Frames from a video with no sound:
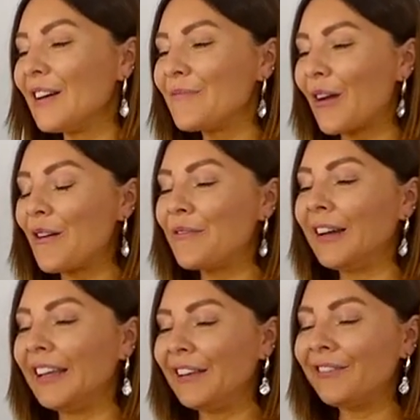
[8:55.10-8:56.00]
so
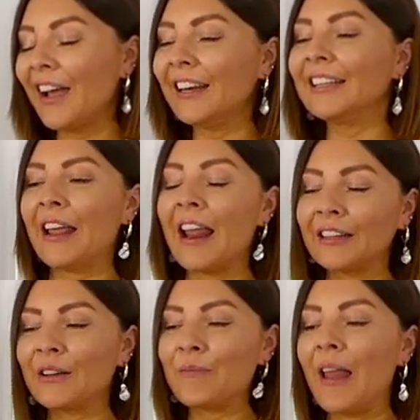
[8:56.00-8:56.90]
probably if I need
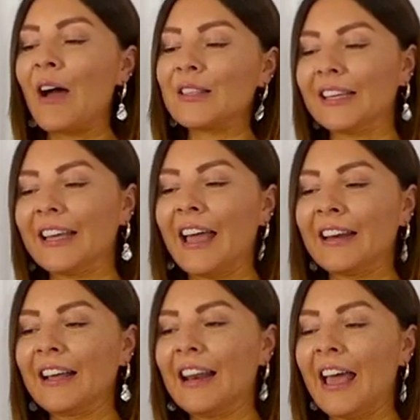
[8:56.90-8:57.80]
another blouse
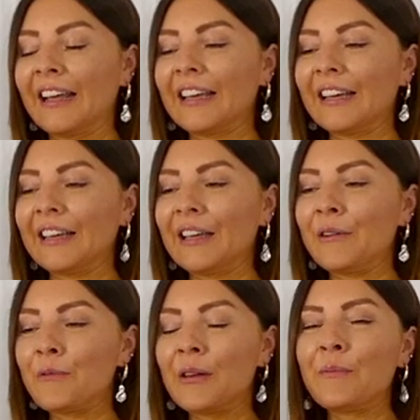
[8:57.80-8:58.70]
again, like
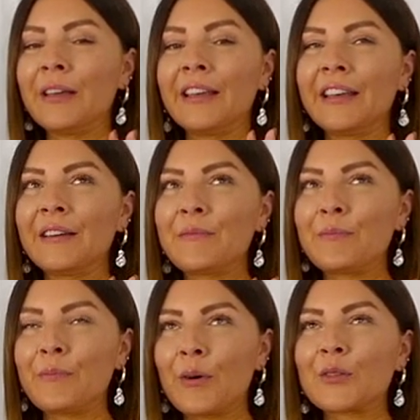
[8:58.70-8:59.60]
it will be
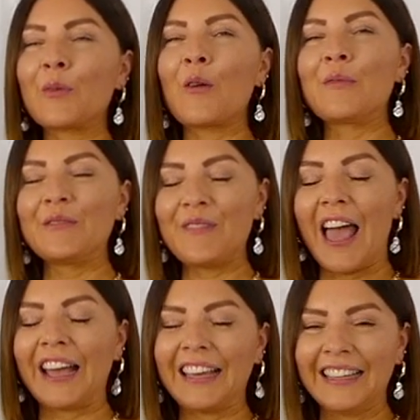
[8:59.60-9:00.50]
most probably black.